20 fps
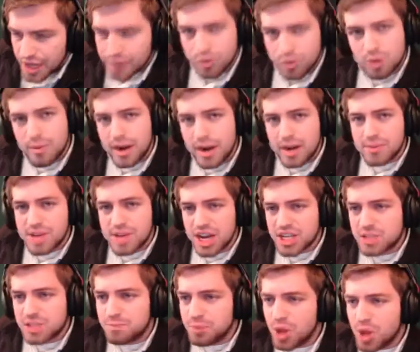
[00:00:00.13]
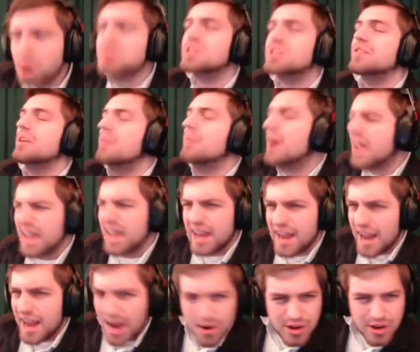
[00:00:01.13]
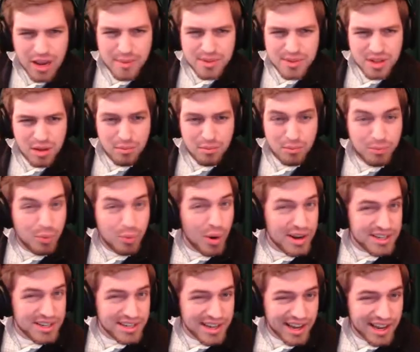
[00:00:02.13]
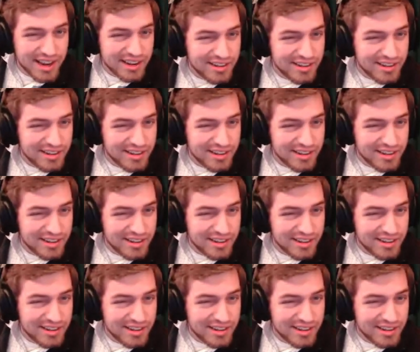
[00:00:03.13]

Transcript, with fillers: Hello everyone, my name is Axeplosive and my hair game is on point today.